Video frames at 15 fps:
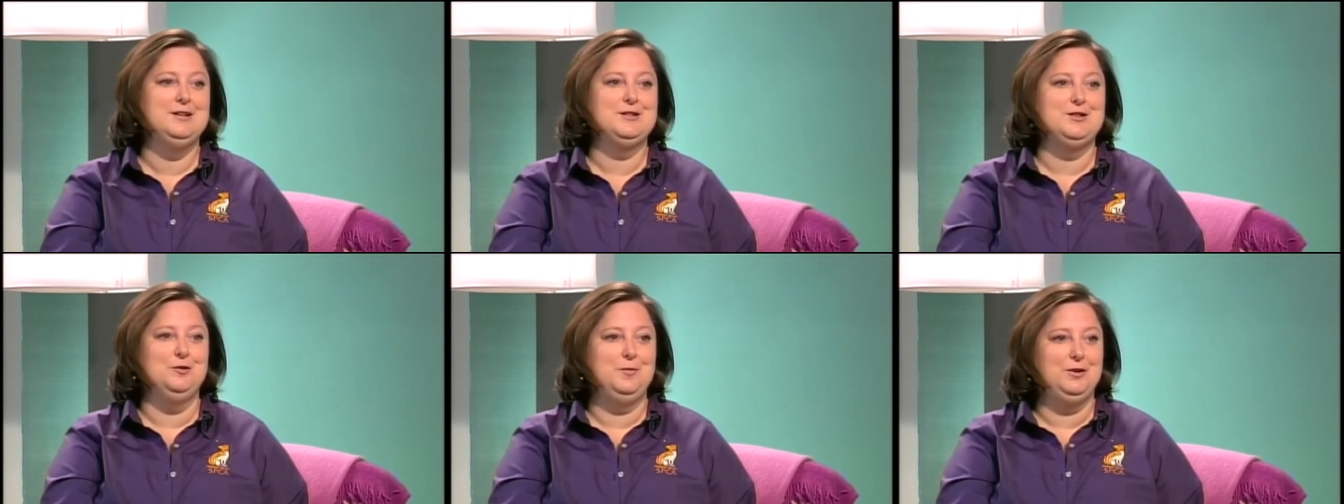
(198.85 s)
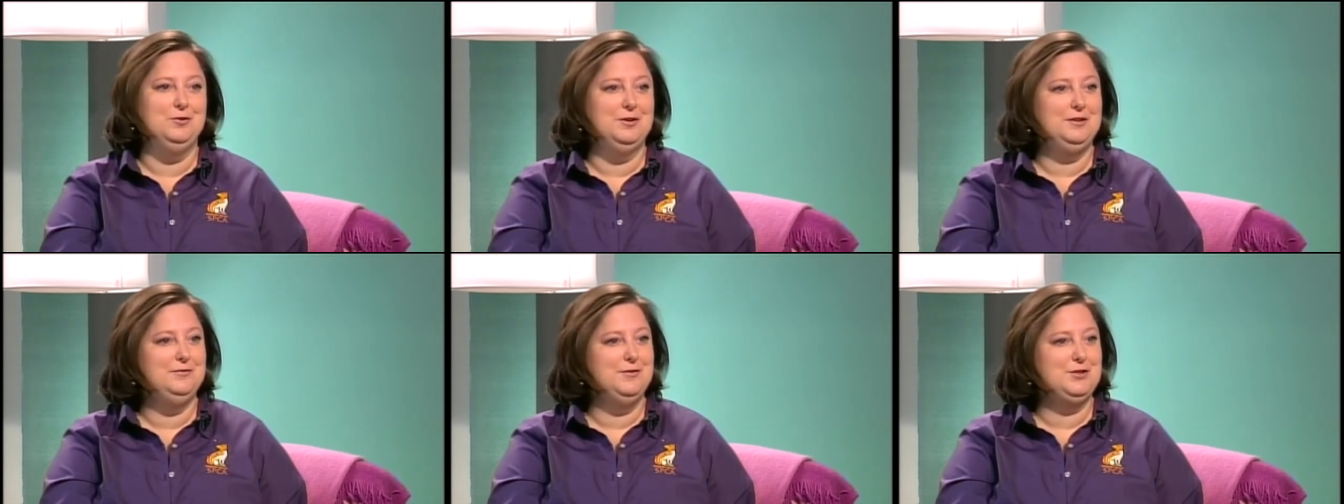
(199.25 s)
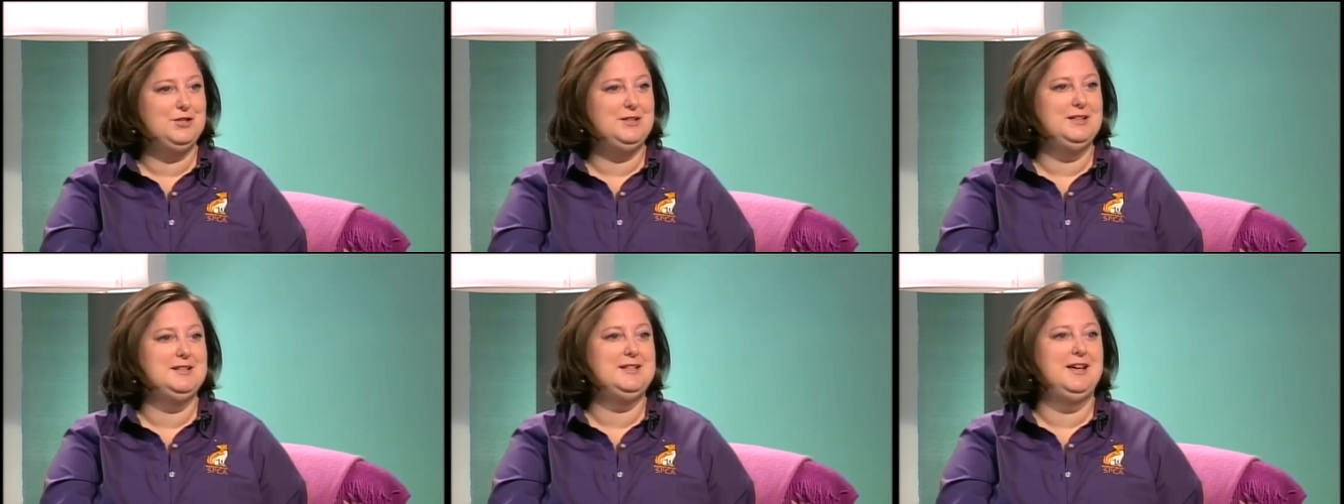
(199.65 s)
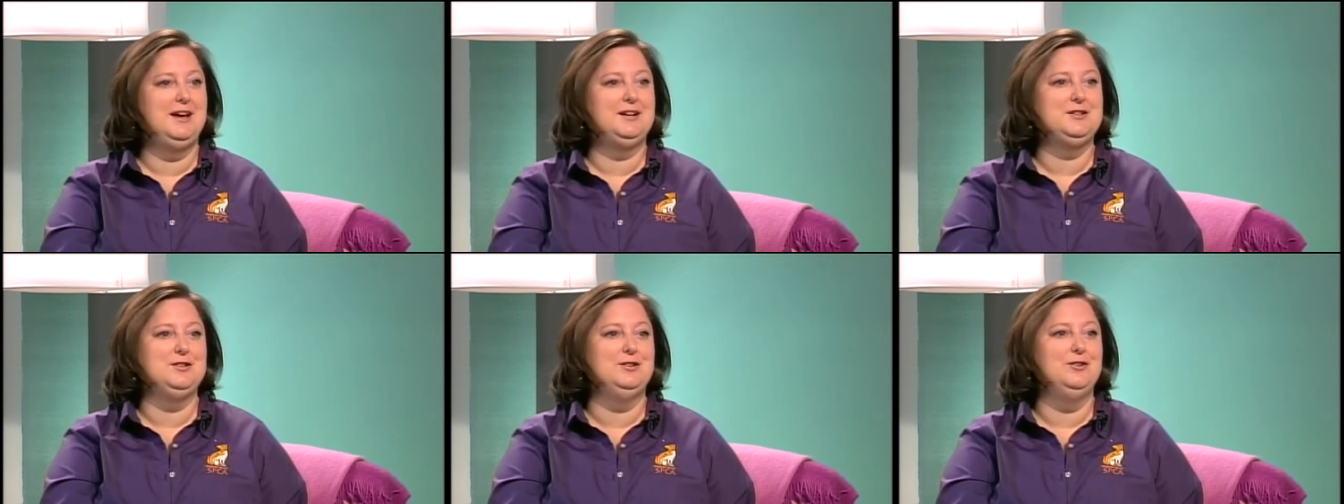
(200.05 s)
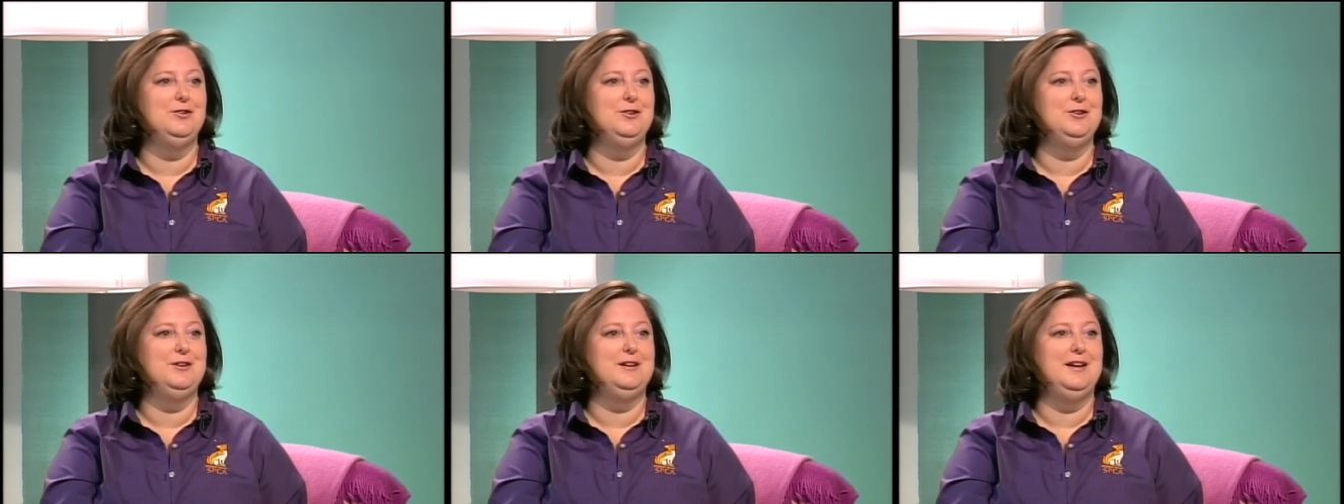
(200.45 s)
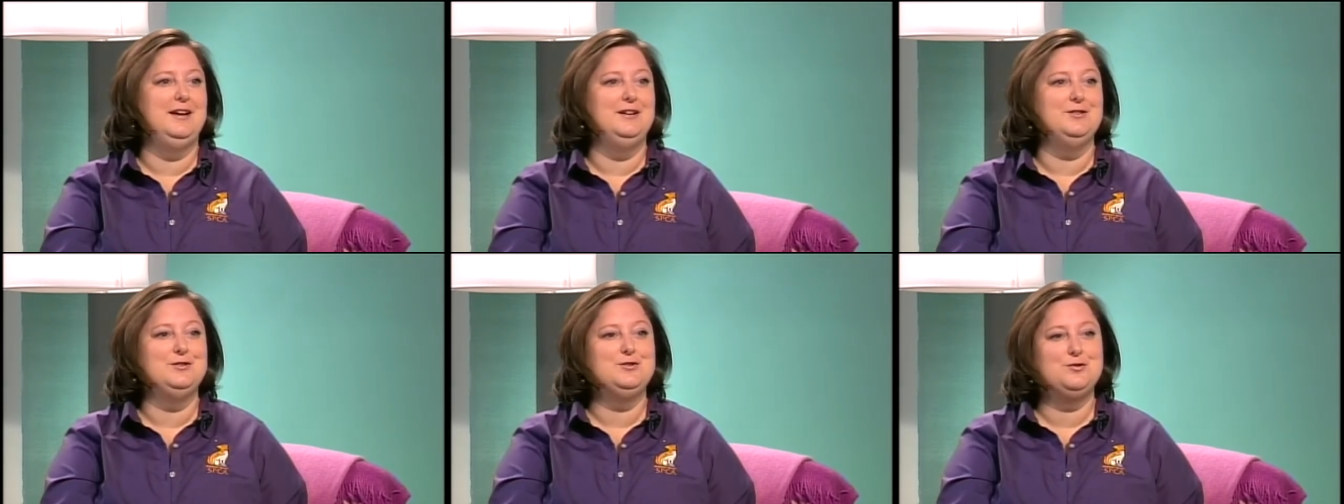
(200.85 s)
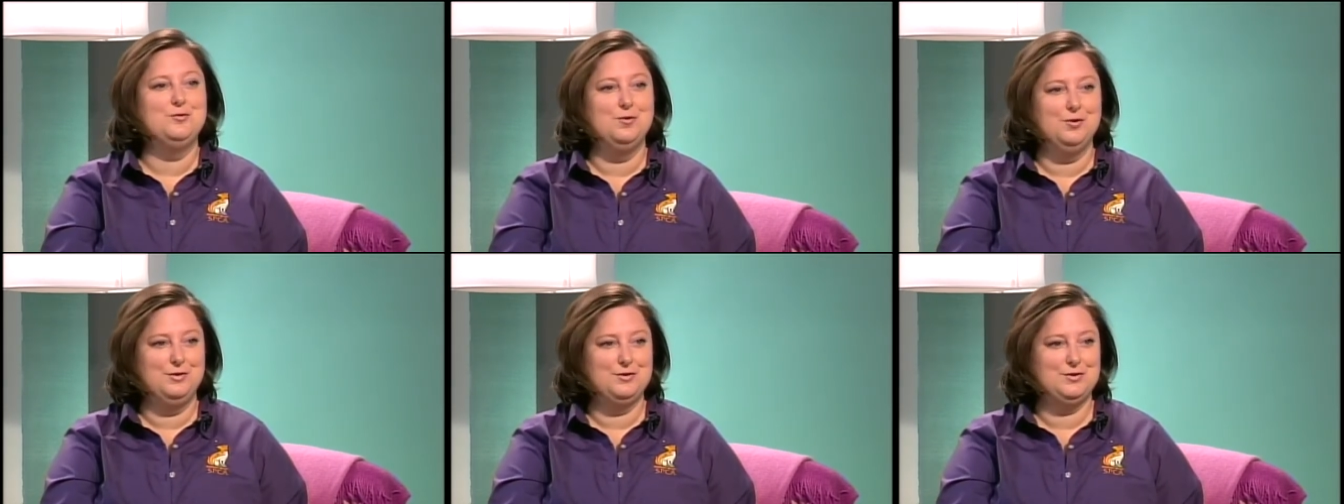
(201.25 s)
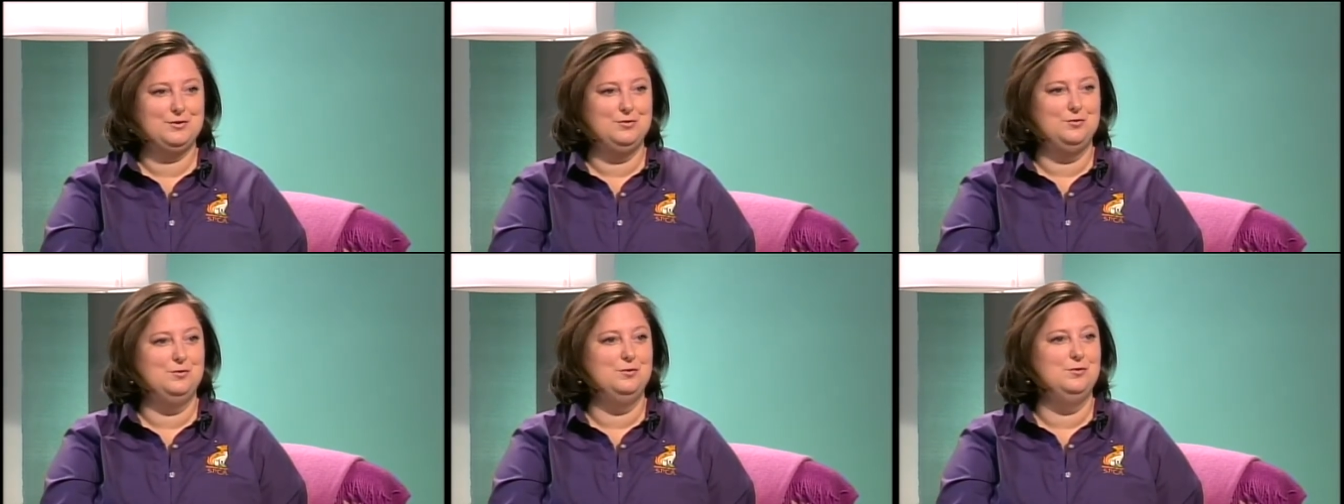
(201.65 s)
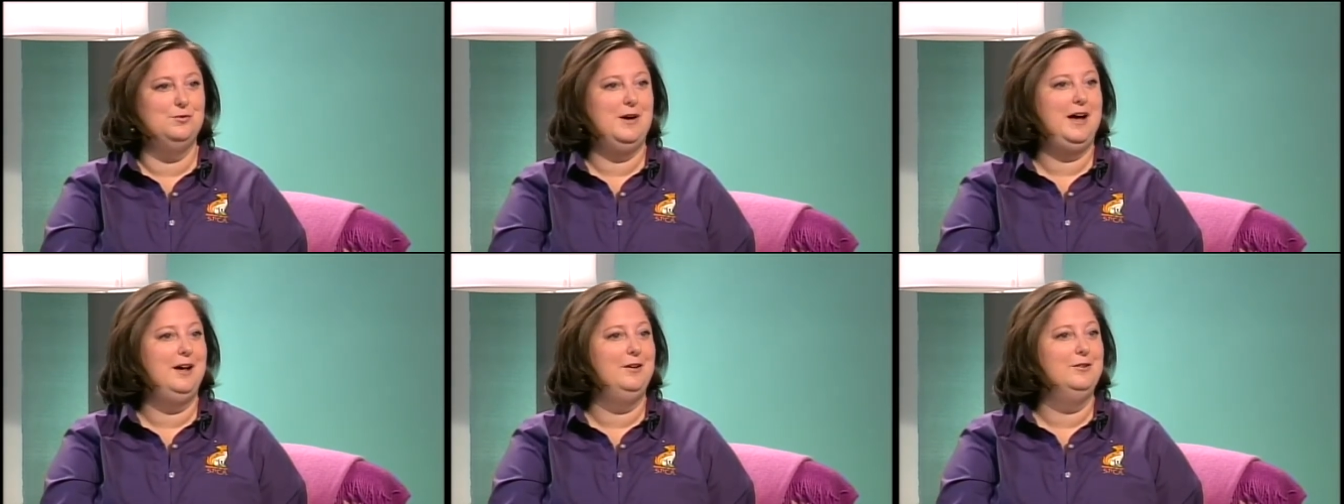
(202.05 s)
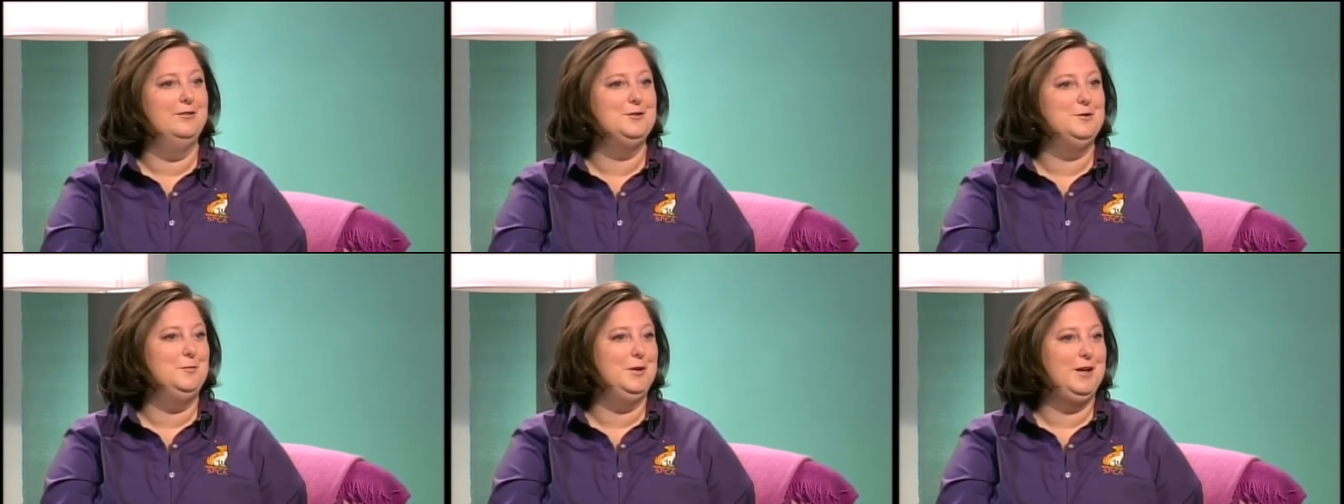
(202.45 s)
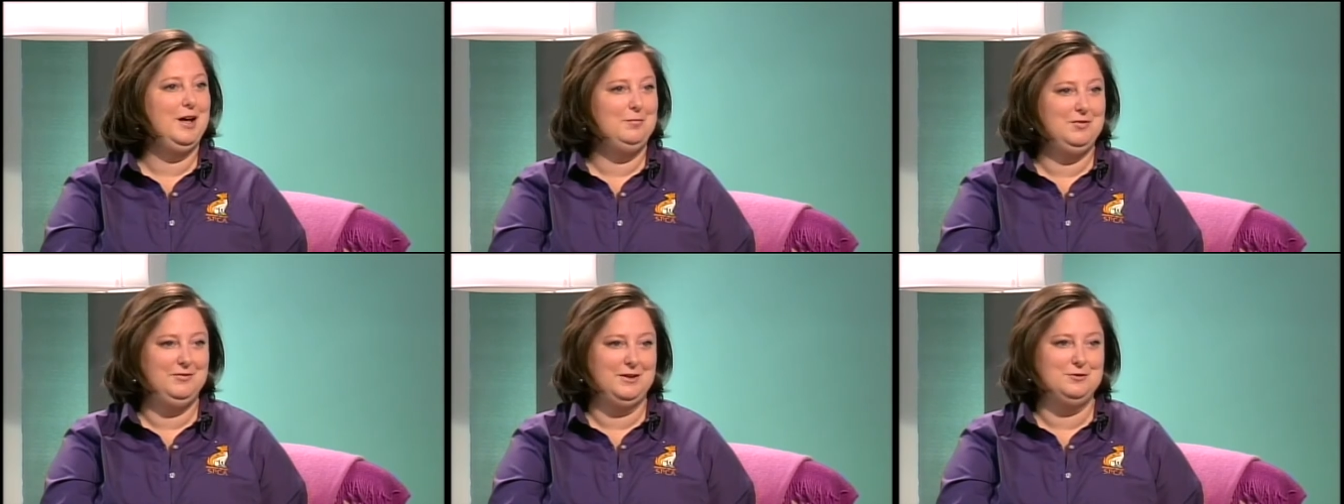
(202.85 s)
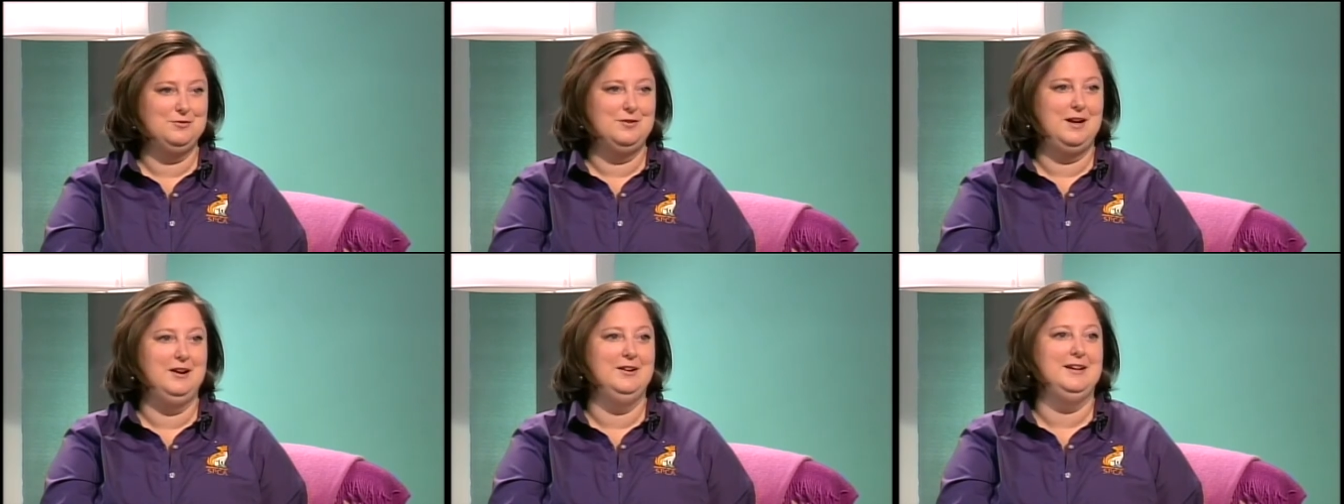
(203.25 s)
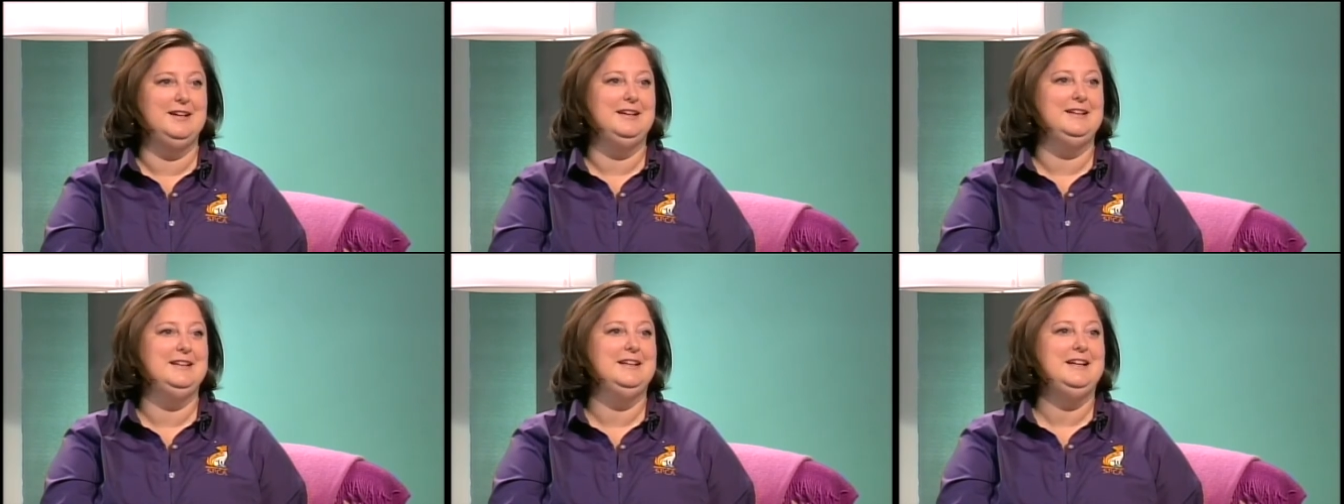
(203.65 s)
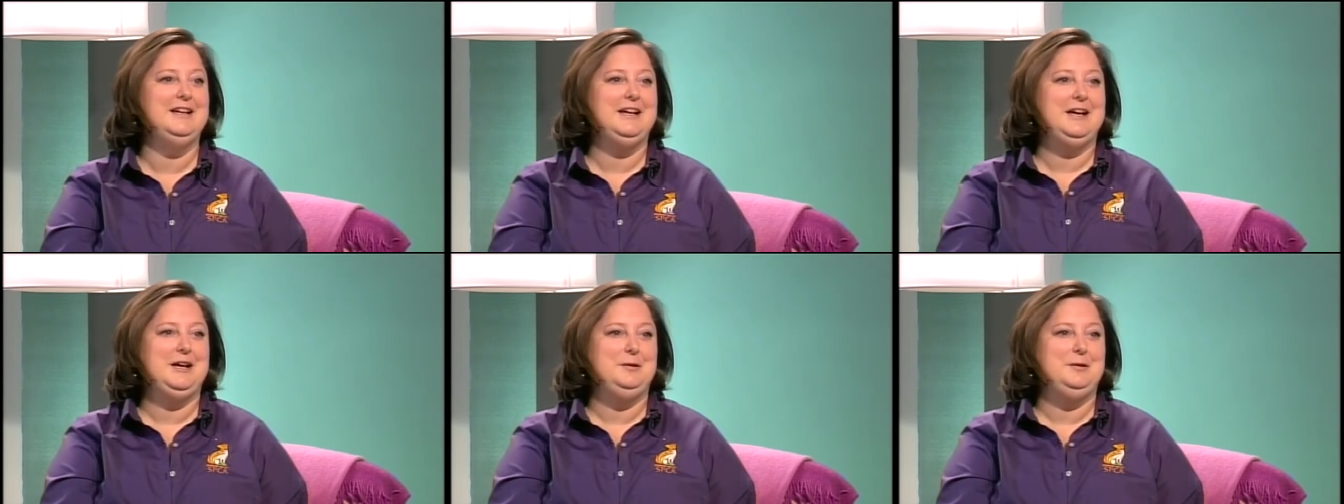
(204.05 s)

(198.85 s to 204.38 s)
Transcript: So they'll be going to Virginia Tech to learn and tour the school, how to become a veterinarian,